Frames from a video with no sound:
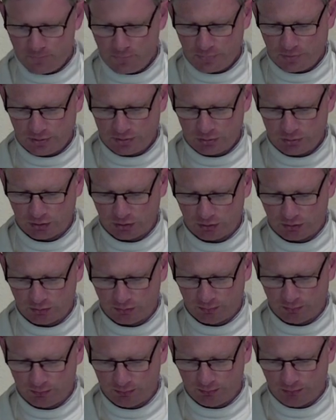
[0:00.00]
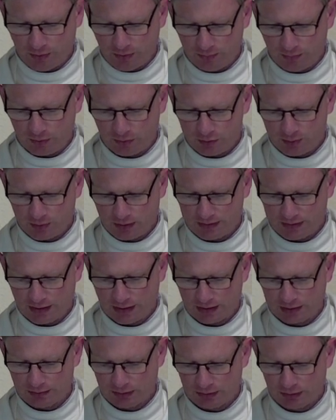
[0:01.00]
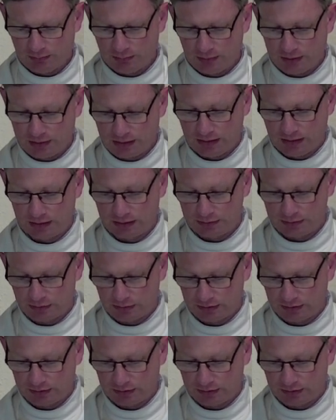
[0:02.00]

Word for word: So they're about to be attacked by the Midianites, right?